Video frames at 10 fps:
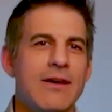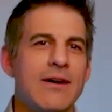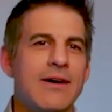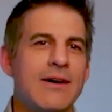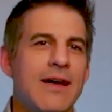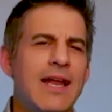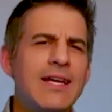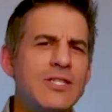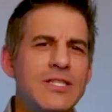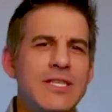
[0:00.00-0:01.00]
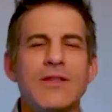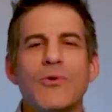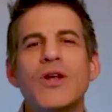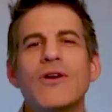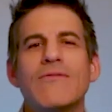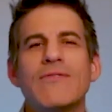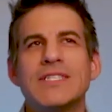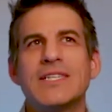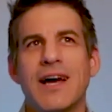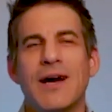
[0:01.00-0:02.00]
And I should say that we don't have a
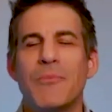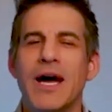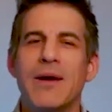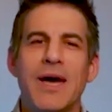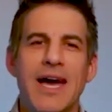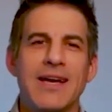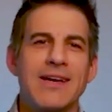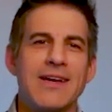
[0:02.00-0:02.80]
stock buyback